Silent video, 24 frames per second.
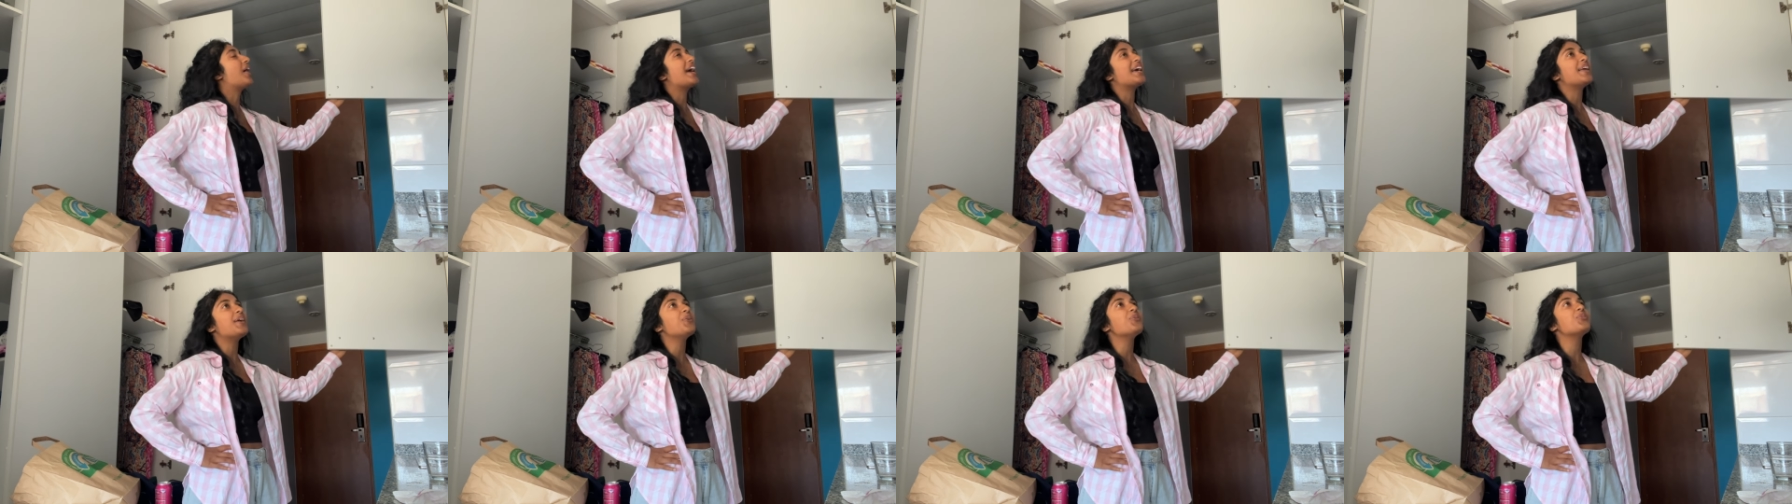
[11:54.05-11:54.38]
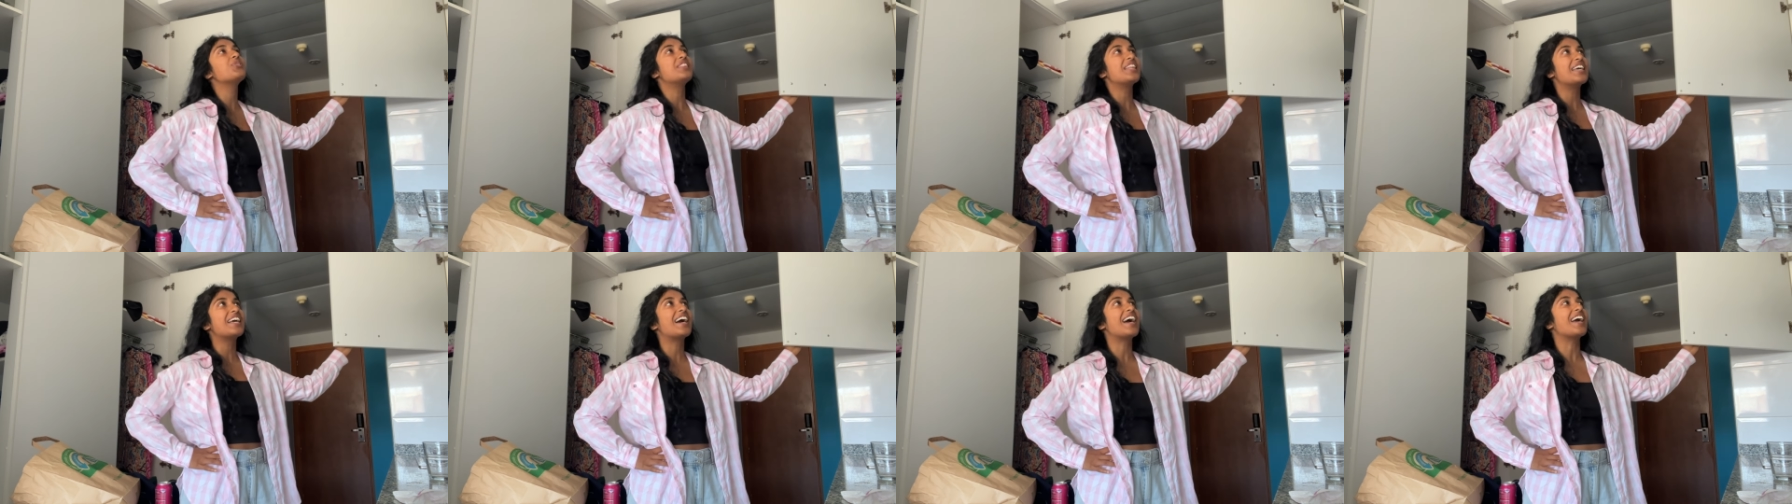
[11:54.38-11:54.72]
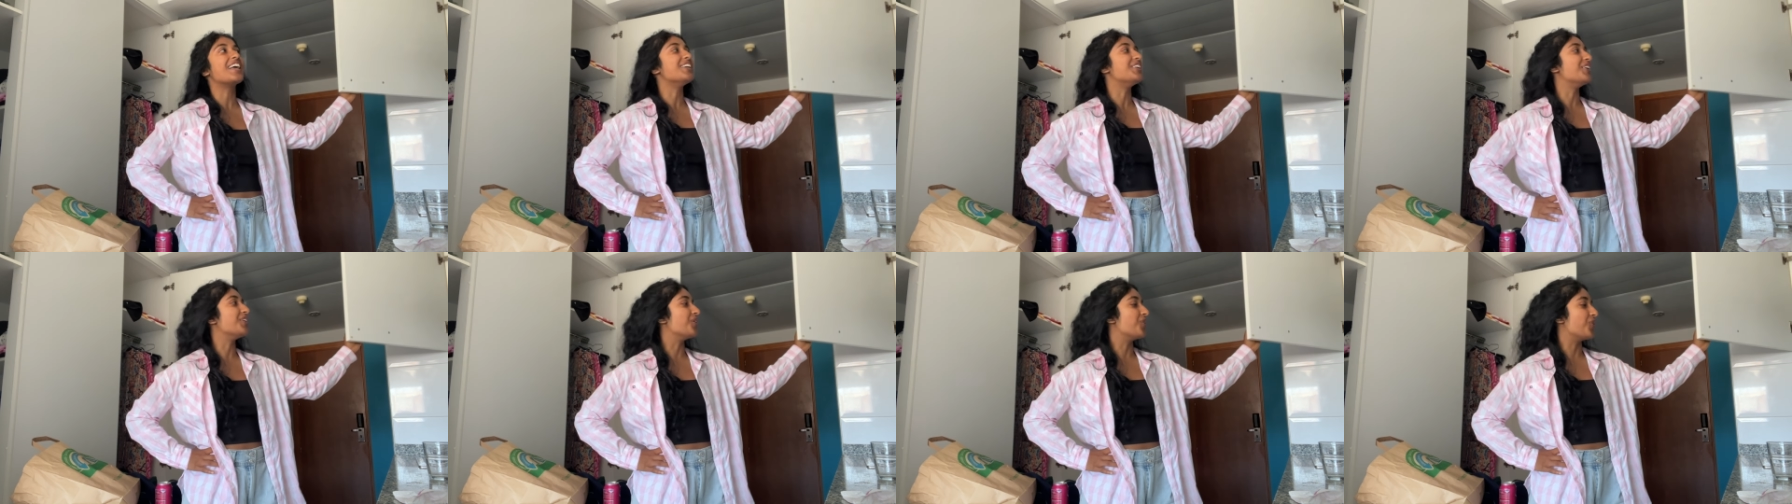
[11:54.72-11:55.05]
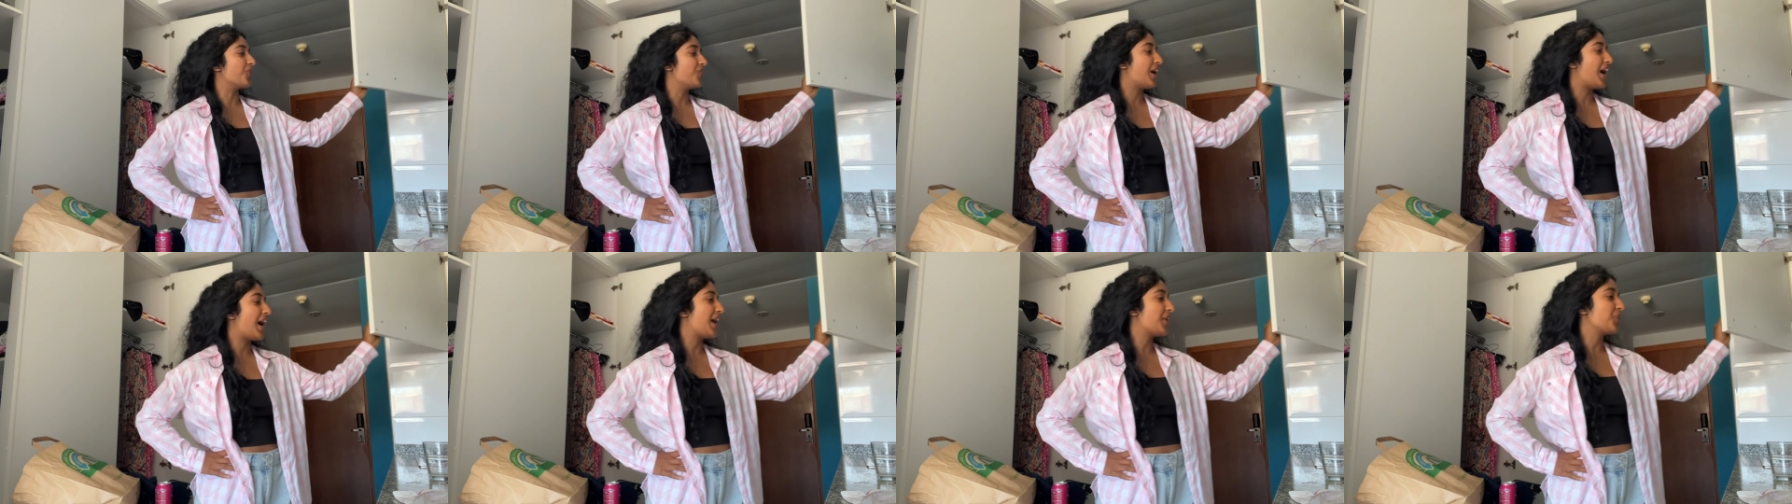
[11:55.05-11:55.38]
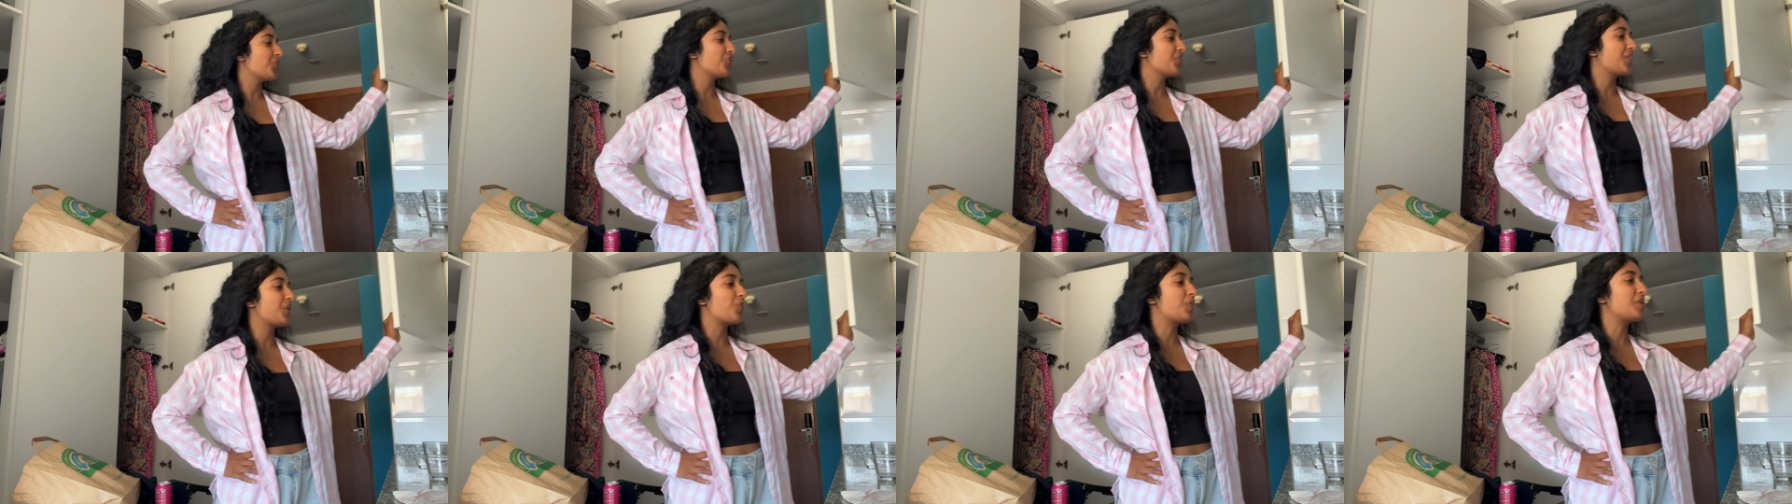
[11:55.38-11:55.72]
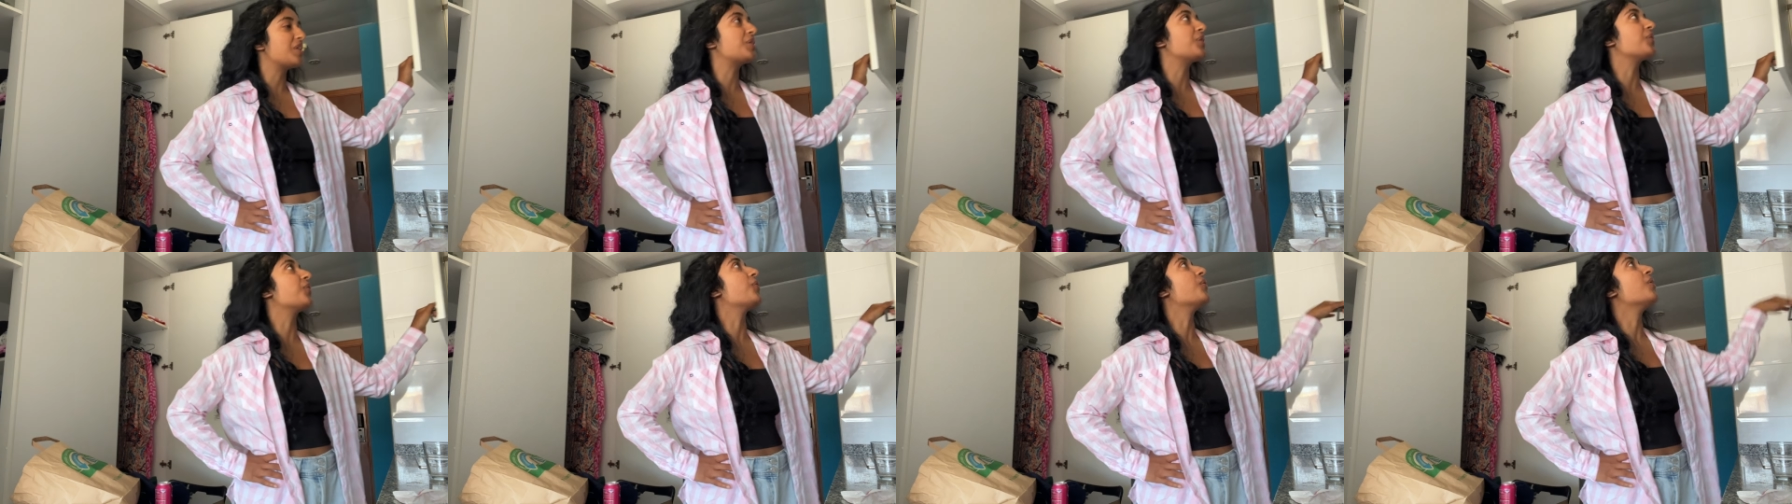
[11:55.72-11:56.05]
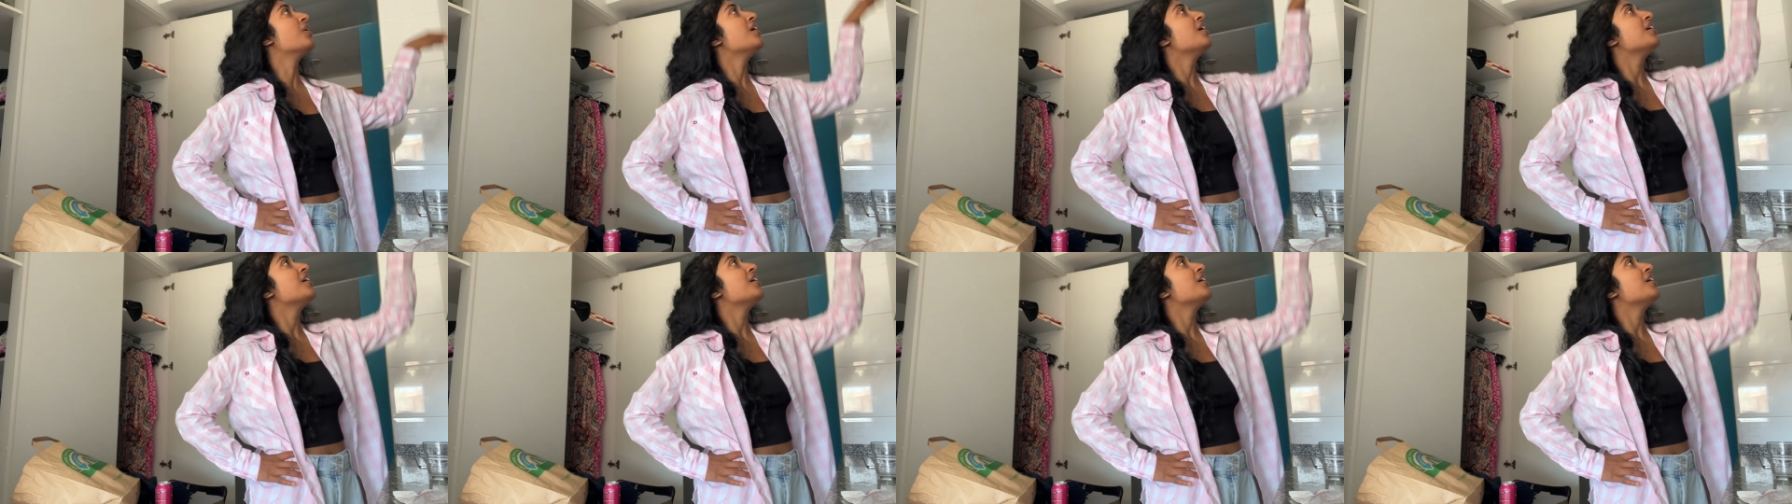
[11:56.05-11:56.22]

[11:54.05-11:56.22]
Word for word: I don't think I do. I don't think we do.